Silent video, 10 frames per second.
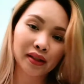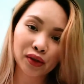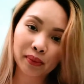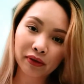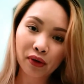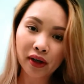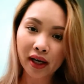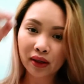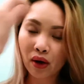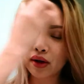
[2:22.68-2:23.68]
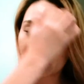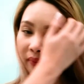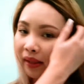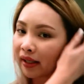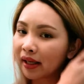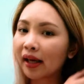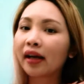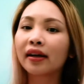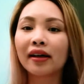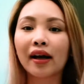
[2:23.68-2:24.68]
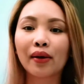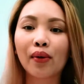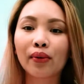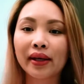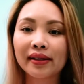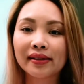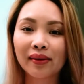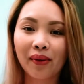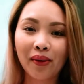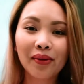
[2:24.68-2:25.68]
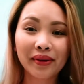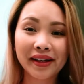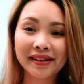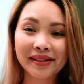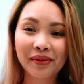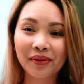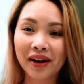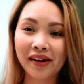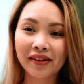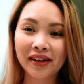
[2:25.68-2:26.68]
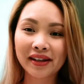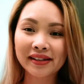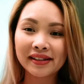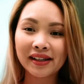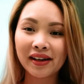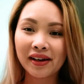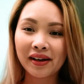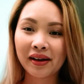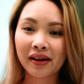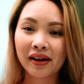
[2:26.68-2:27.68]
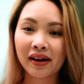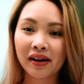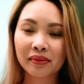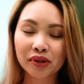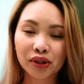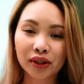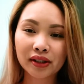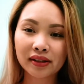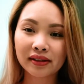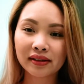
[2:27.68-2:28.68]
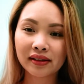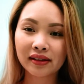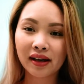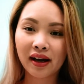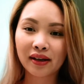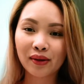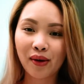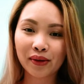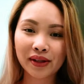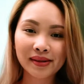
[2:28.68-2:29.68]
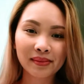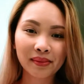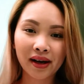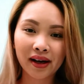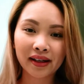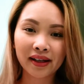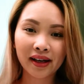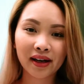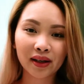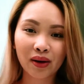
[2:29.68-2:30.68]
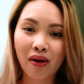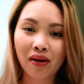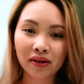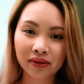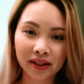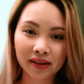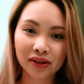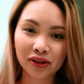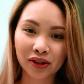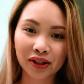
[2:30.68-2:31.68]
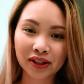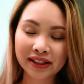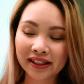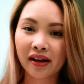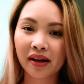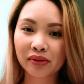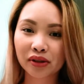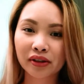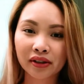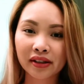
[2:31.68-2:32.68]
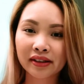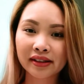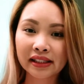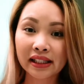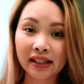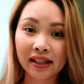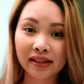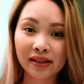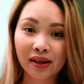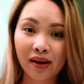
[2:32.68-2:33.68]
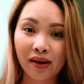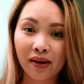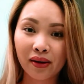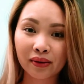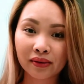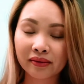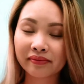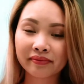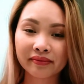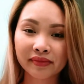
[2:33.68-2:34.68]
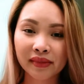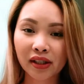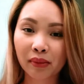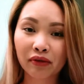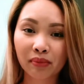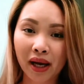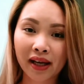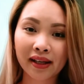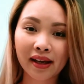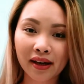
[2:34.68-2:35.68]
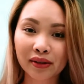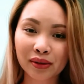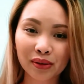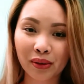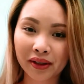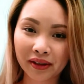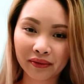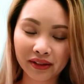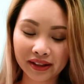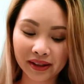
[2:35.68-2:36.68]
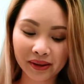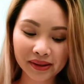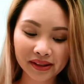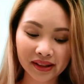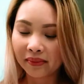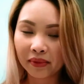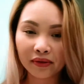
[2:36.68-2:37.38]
So before I color my hair, I always wear this shirt. I call this my hair coloring shirt. I'm sure you're gonna see this on some of my hair tutorial videos.